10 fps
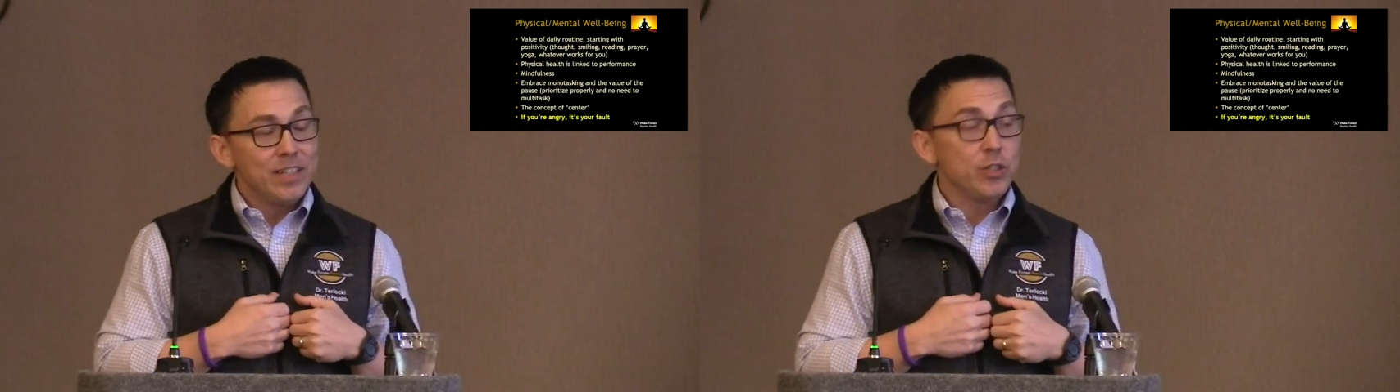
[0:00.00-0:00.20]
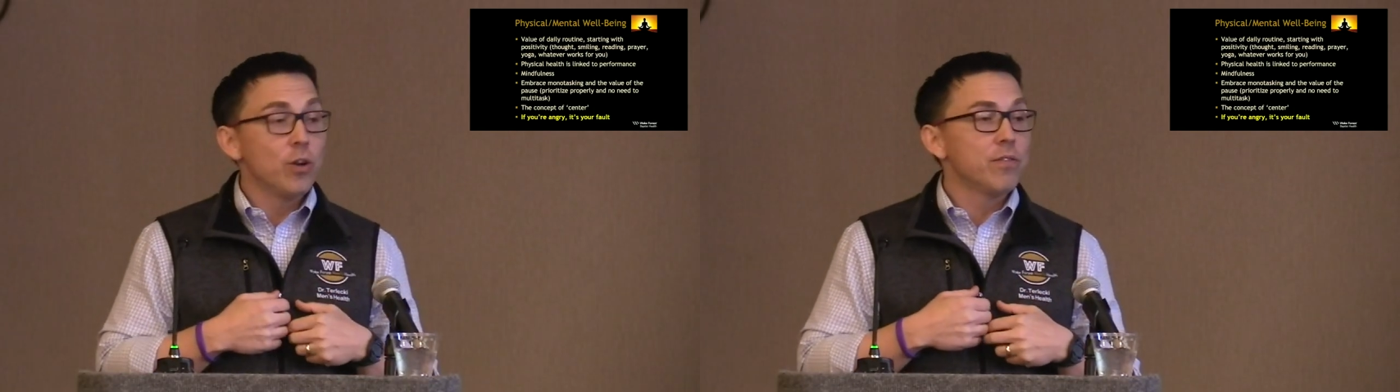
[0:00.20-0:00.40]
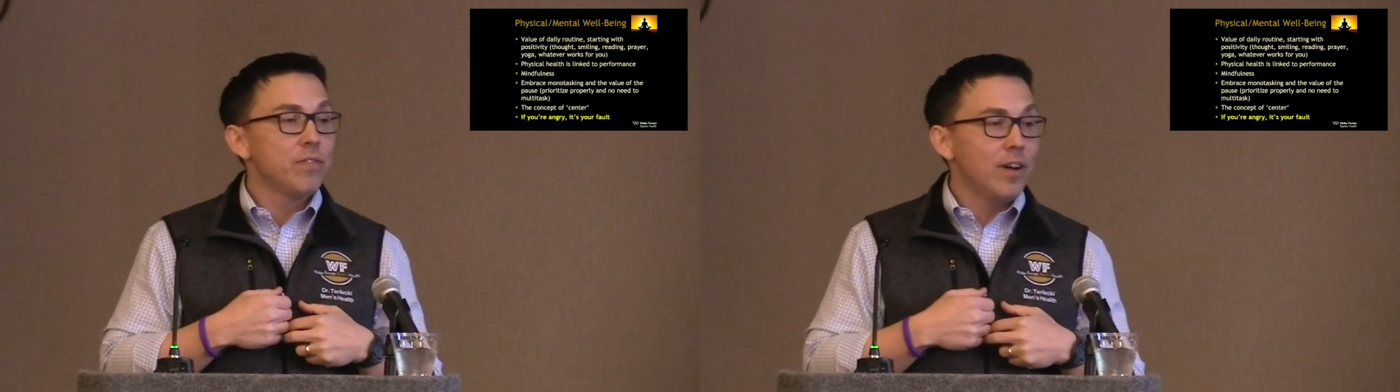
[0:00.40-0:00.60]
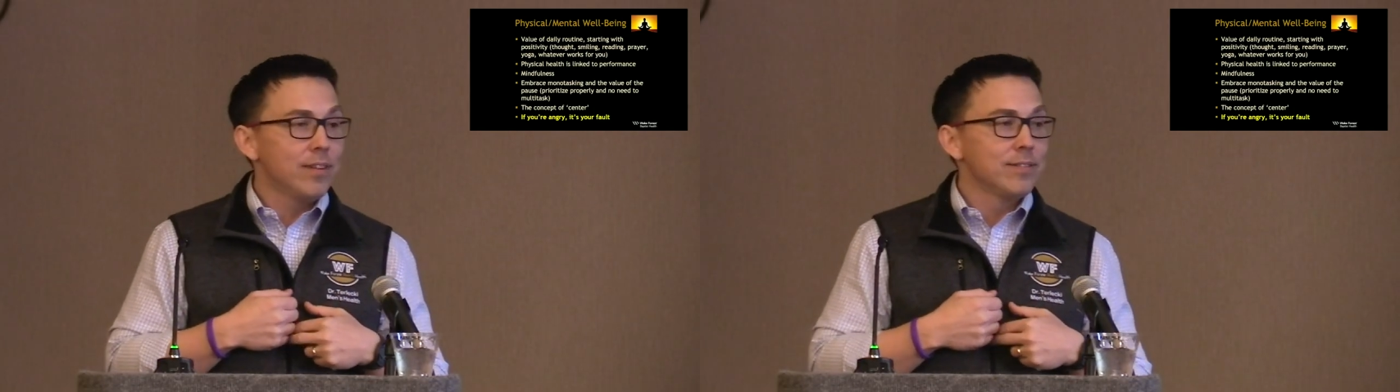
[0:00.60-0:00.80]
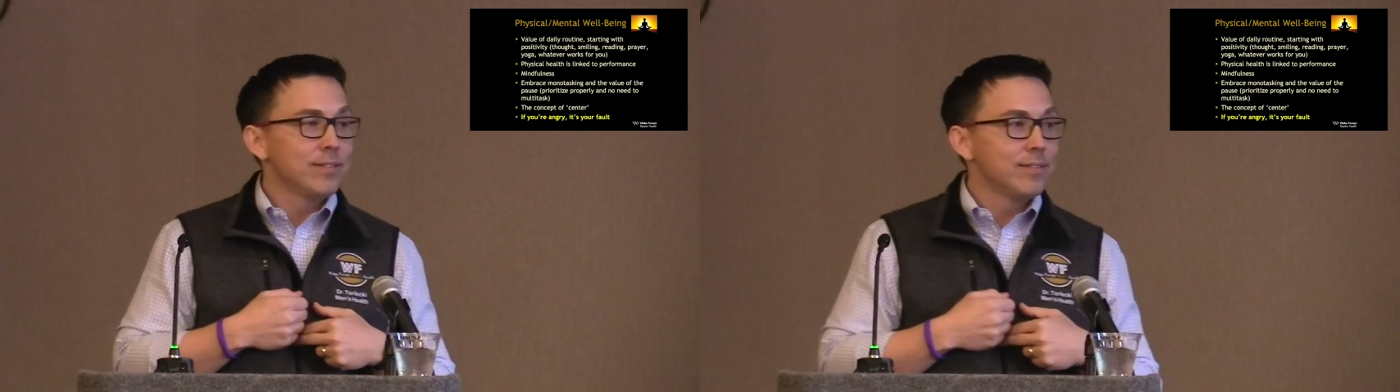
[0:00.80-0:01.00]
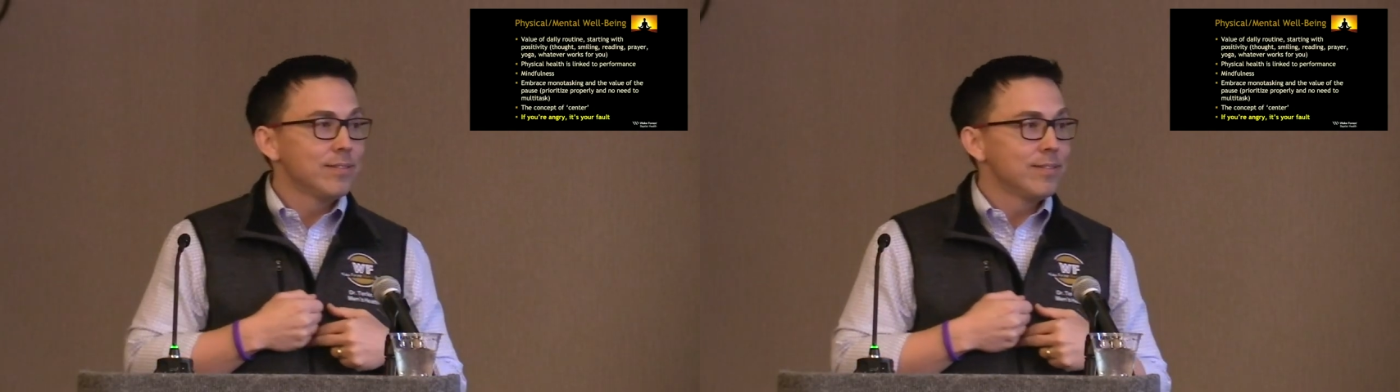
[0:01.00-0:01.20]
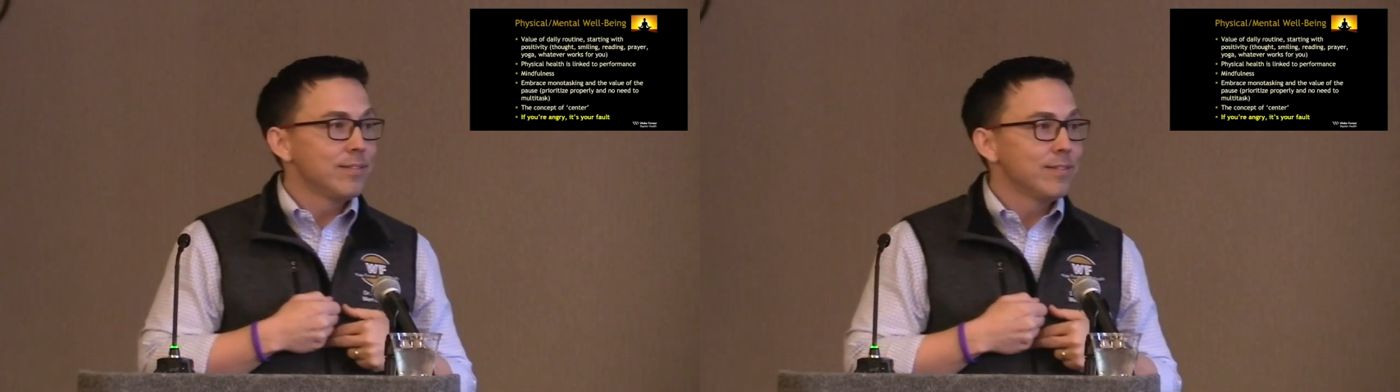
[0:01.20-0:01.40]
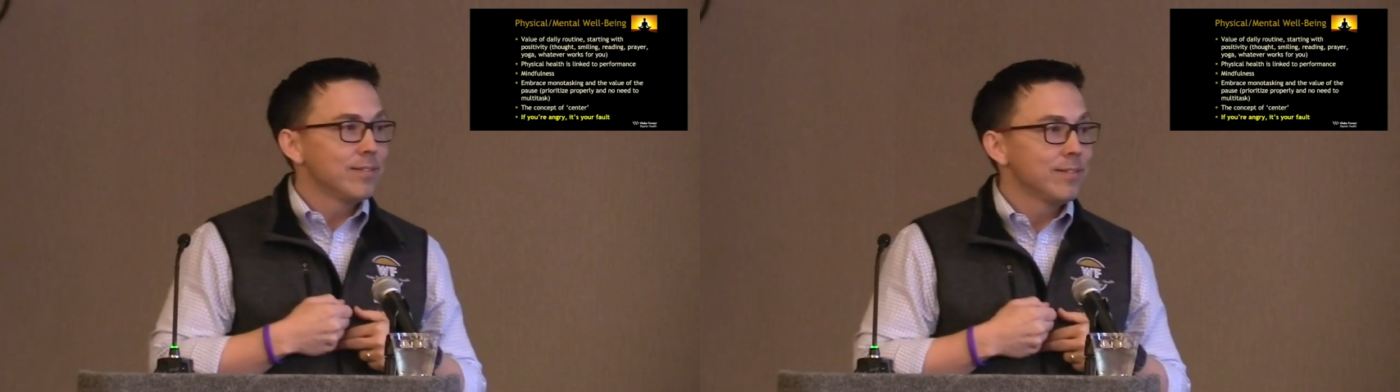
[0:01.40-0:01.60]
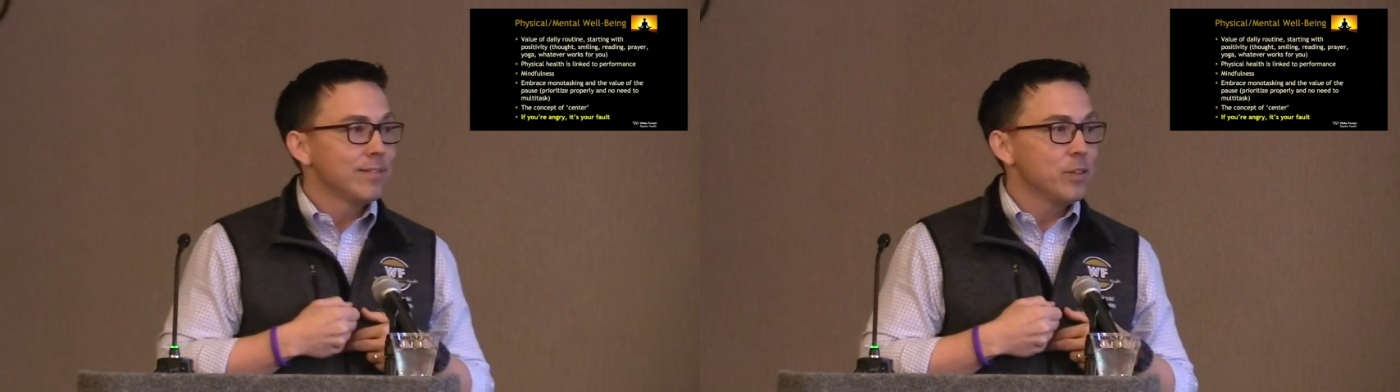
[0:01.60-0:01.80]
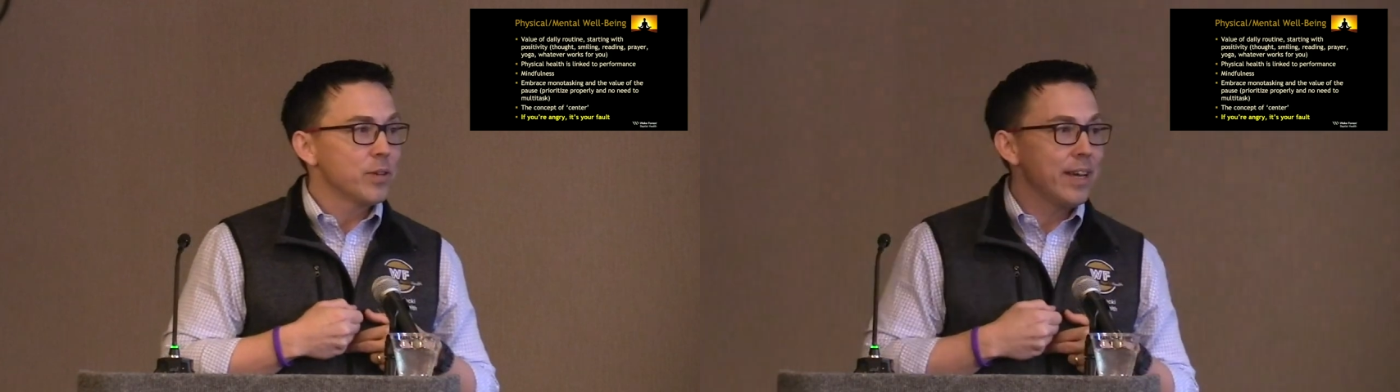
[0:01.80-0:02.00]
it's your own fault.
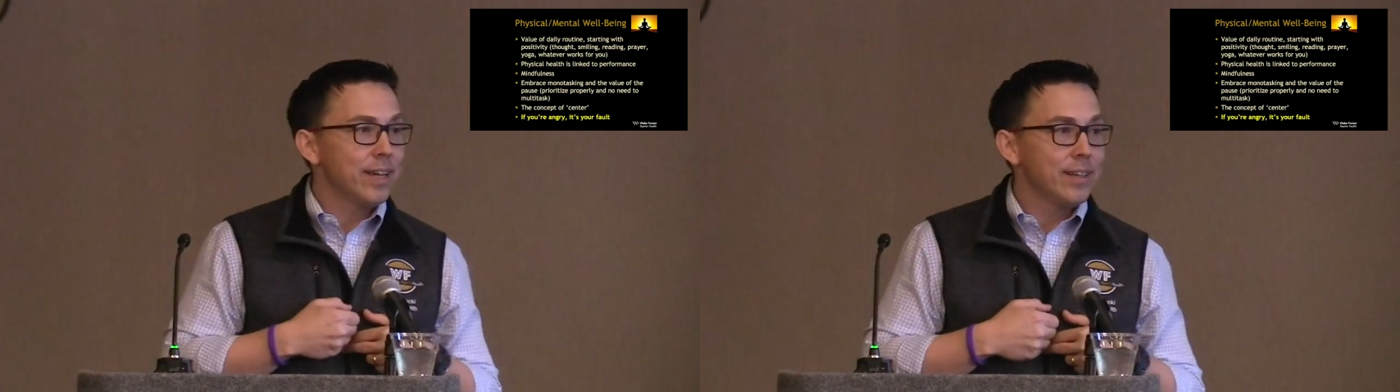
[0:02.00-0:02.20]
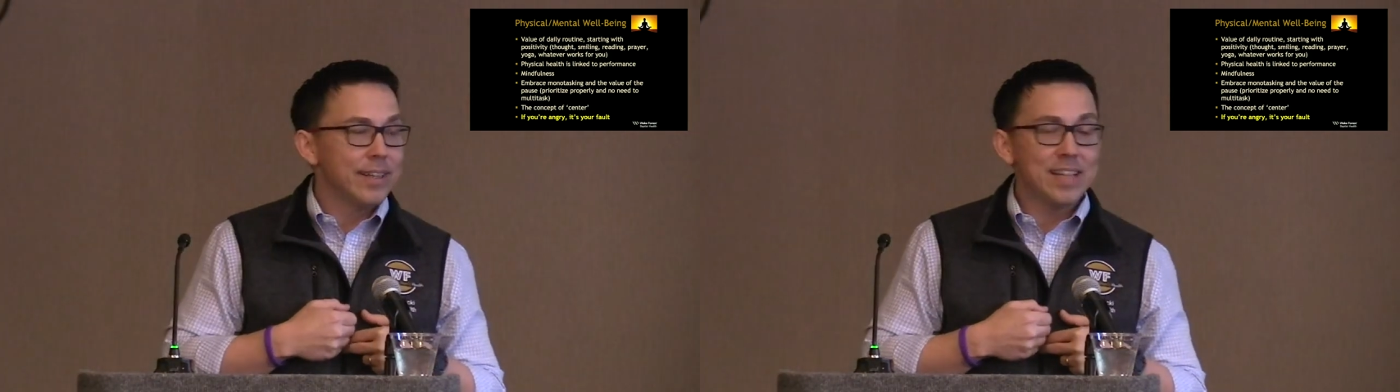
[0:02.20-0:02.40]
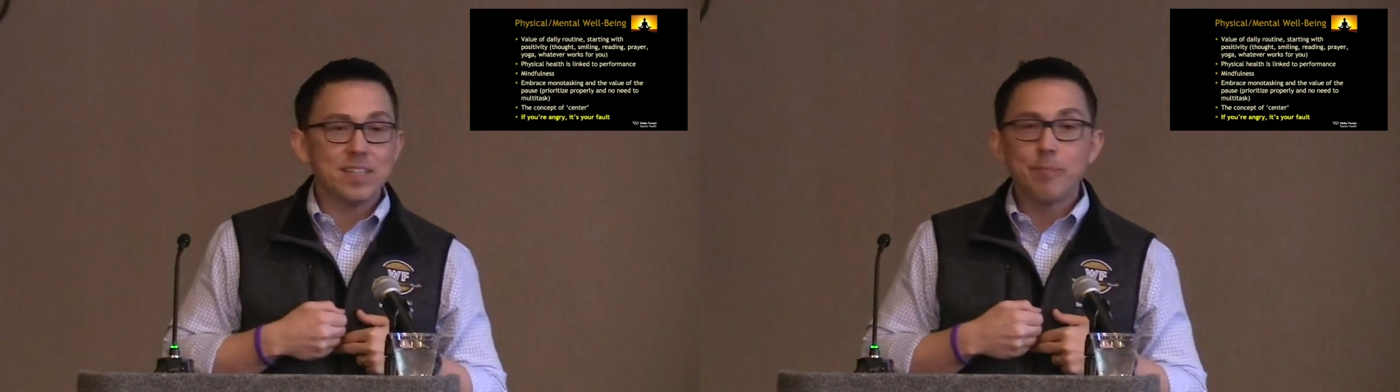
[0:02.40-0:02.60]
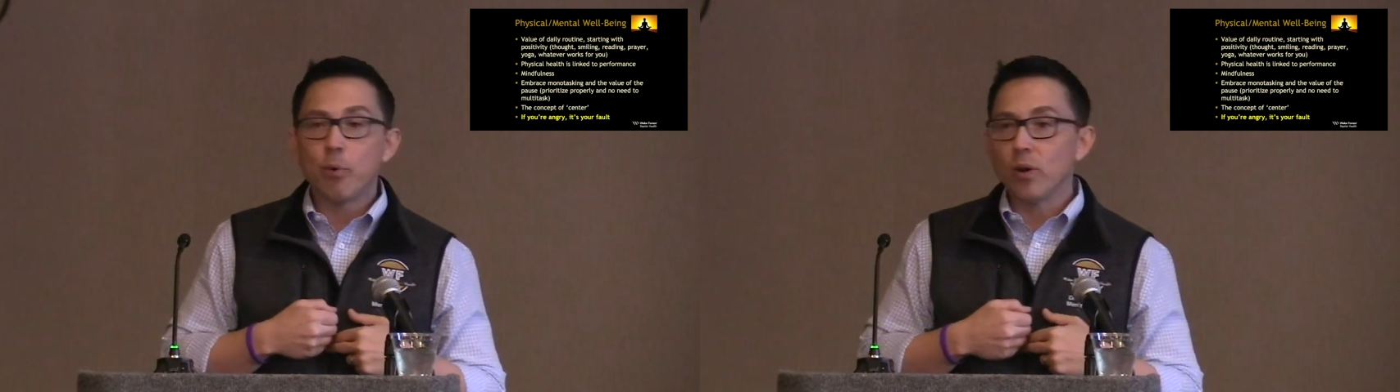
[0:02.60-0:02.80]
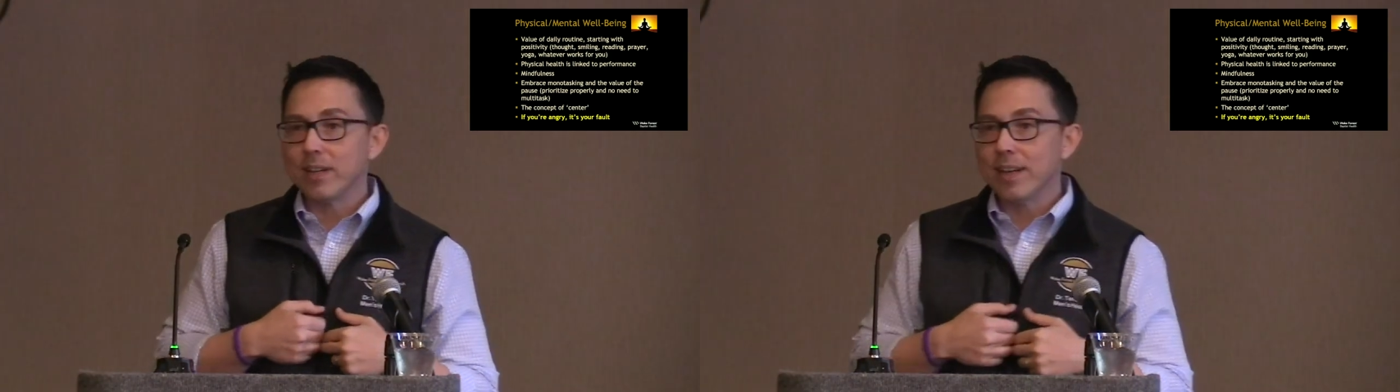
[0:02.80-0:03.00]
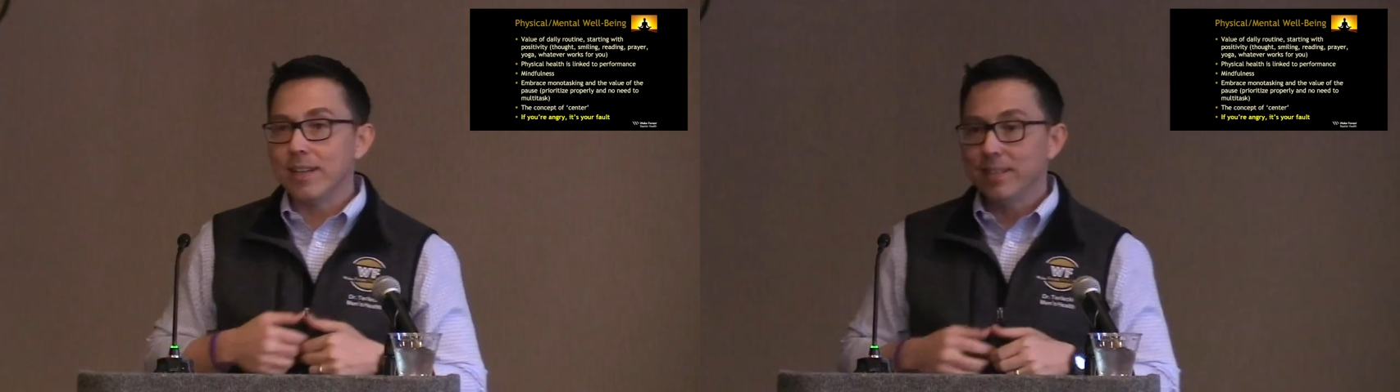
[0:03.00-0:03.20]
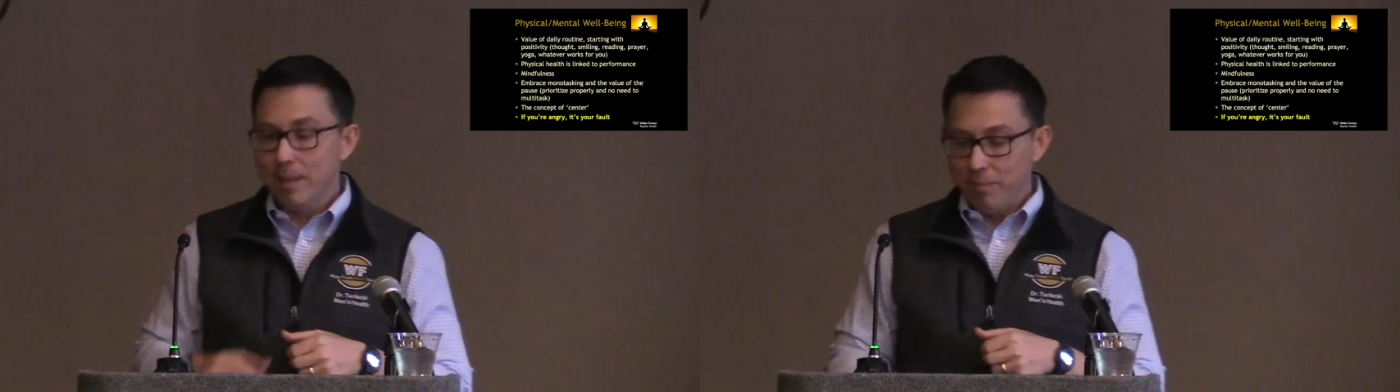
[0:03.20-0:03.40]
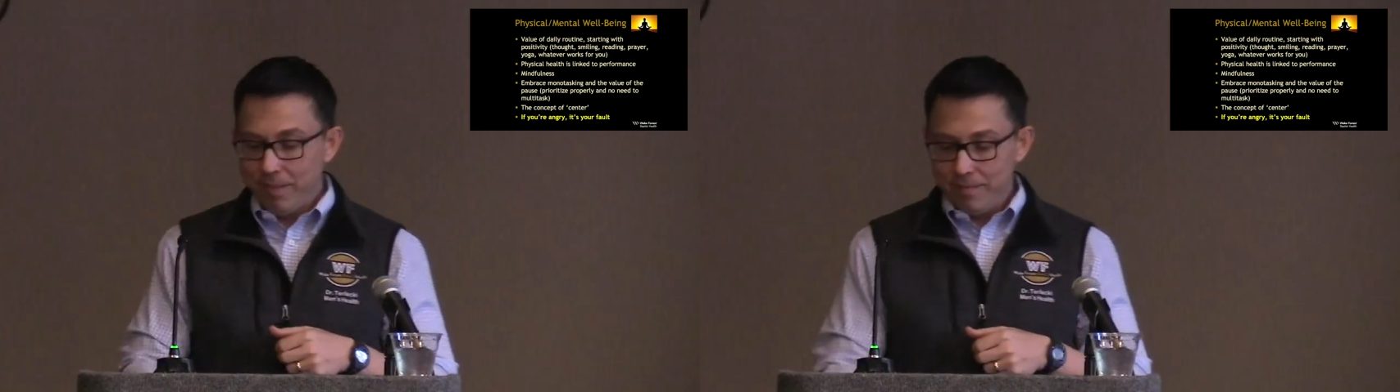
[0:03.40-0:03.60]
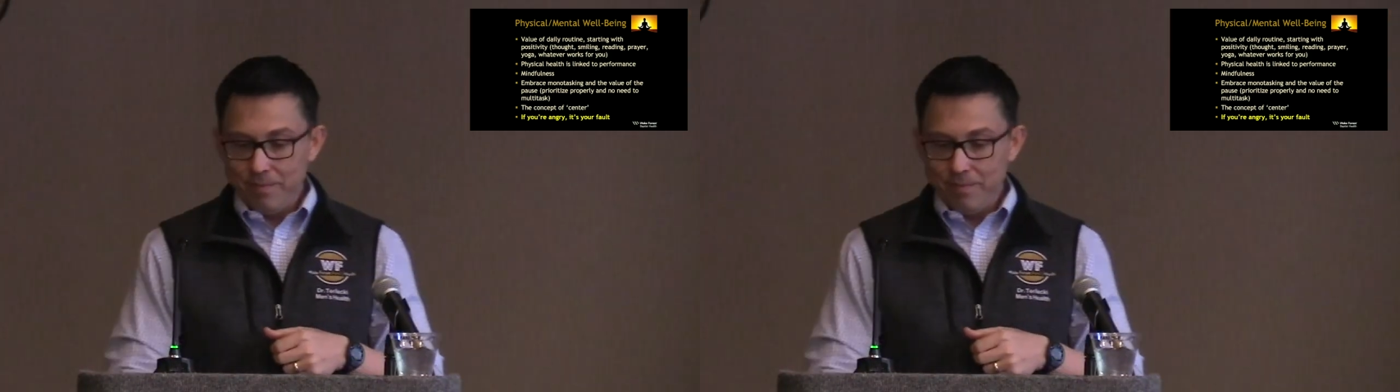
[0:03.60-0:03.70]
Okay? And that's an important concept.